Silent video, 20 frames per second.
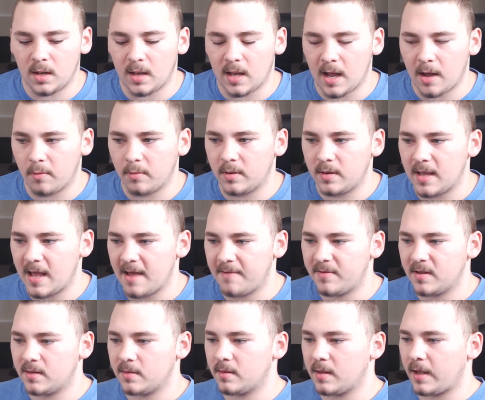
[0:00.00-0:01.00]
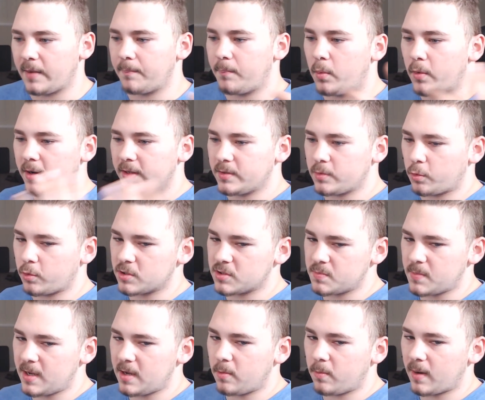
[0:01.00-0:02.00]
I would have it like pointing towards
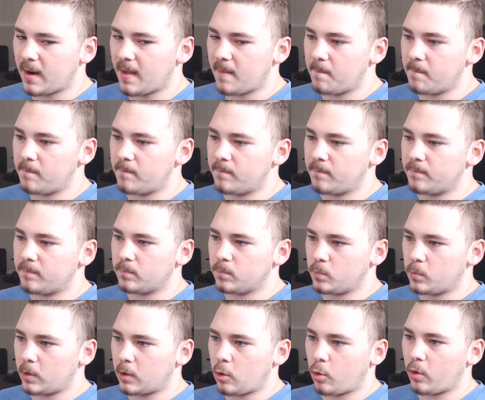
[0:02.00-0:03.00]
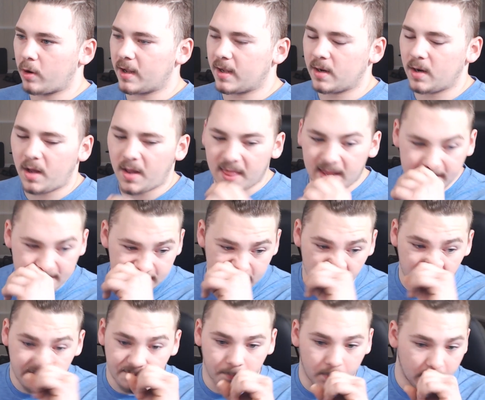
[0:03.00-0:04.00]
me when I'm recording and all that
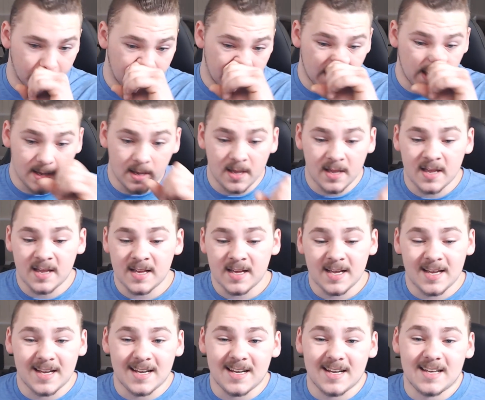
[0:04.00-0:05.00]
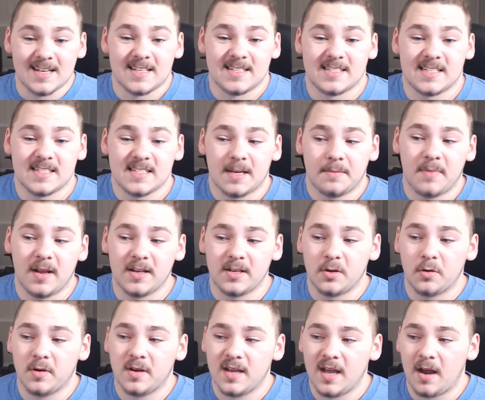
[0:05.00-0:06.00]
stuff. But since I'm not
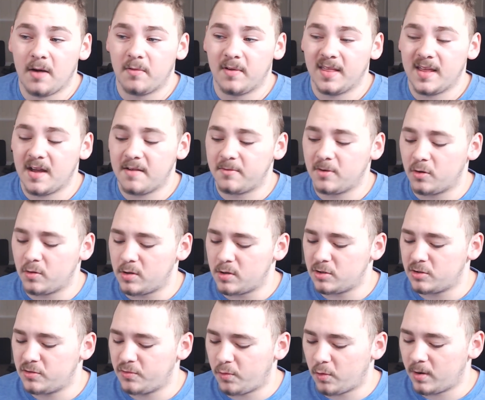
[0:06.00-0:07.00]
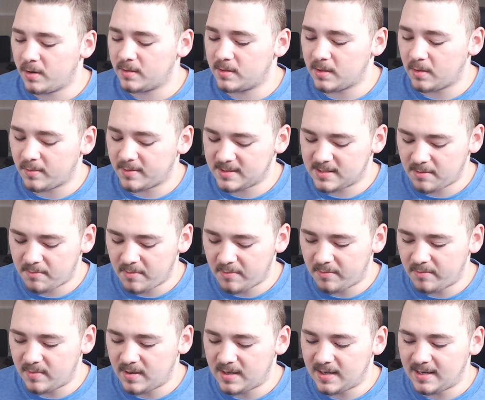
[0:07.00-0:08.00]
doing it, I really have no use for it. The only time
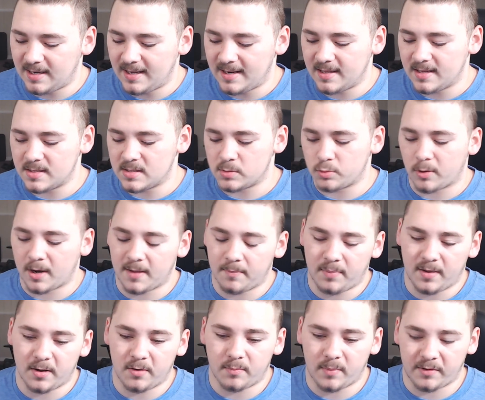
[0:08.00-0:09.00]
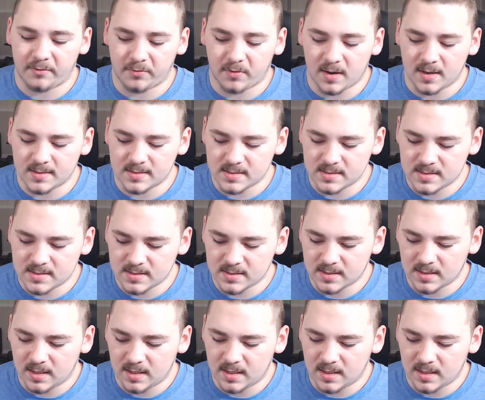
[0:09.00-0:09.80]
I'm gonna need it is when I play with my friends.